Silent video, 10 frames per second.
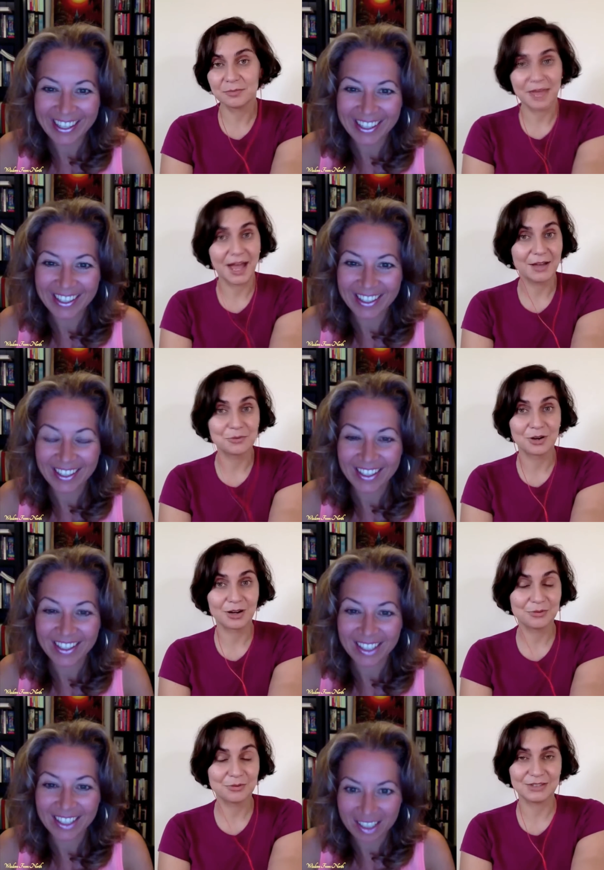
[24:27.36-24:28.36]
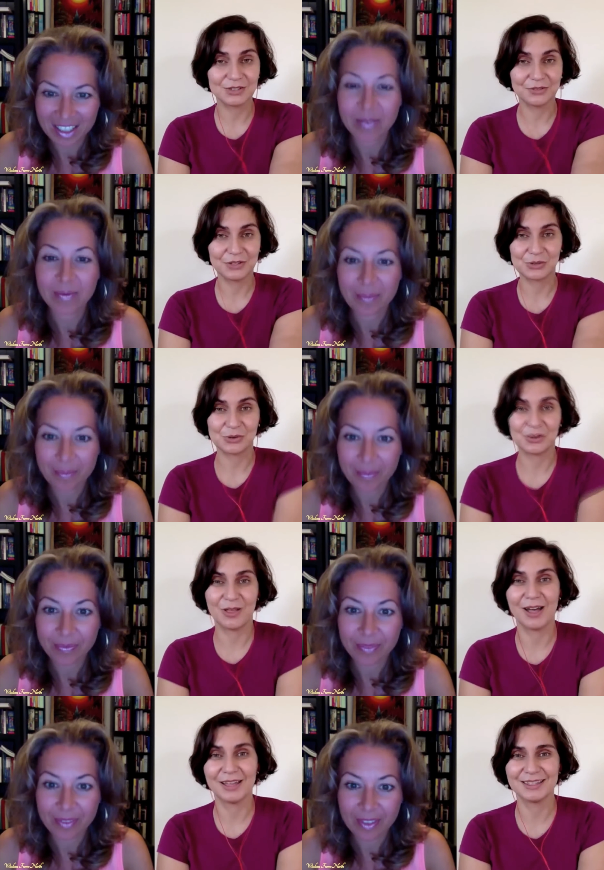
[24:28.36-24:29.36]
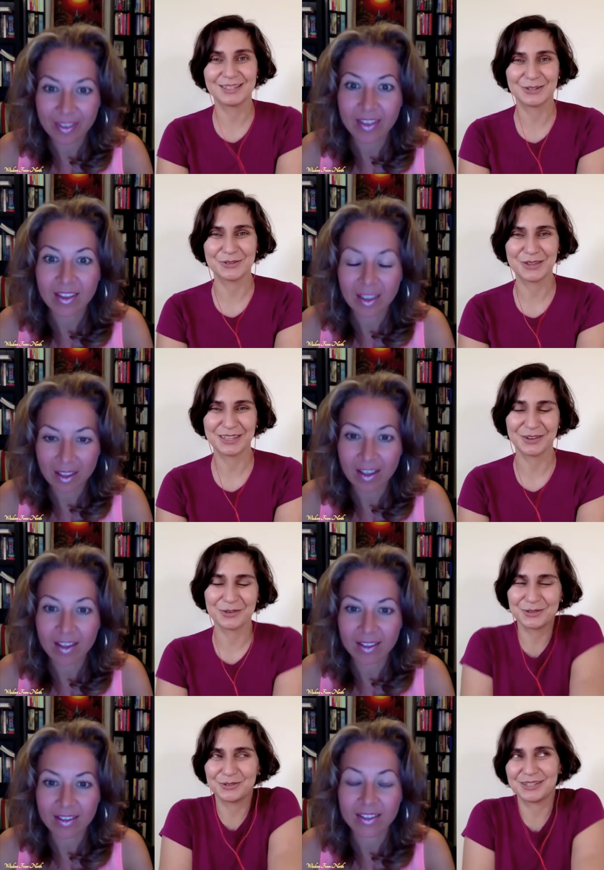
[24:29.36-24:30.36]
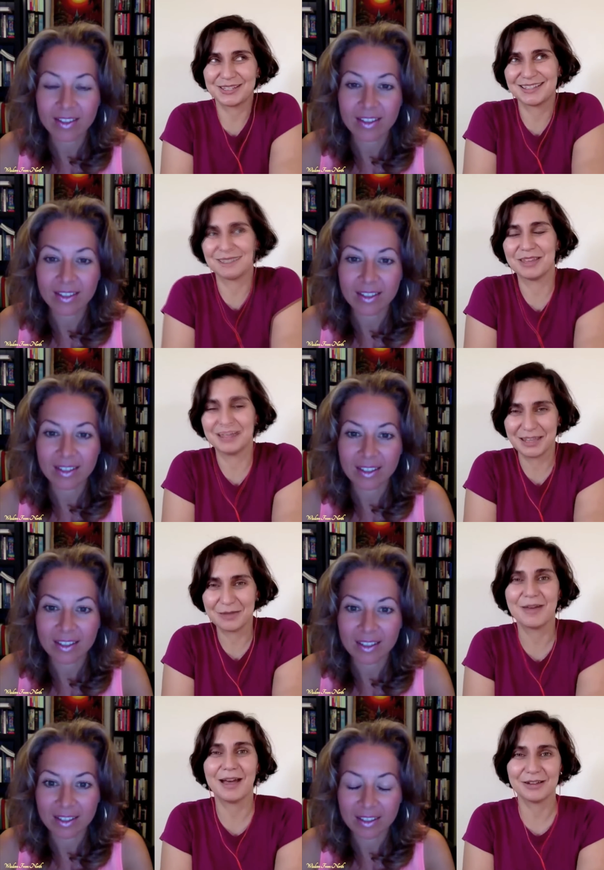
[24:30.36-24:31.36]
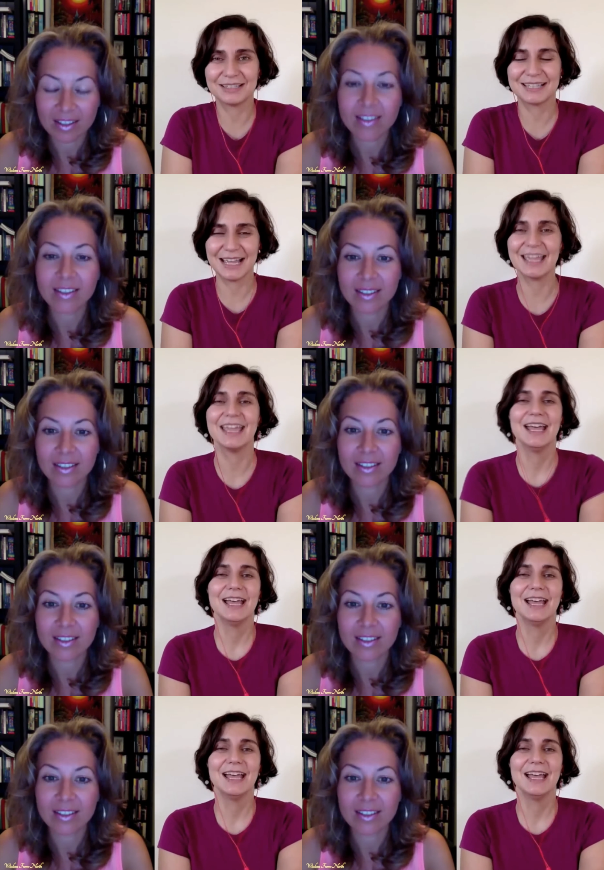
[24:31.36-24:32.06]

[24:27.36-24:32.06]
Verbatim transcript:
Speaker 1: with me, I work with individual clients. So you can also just send me an email and say,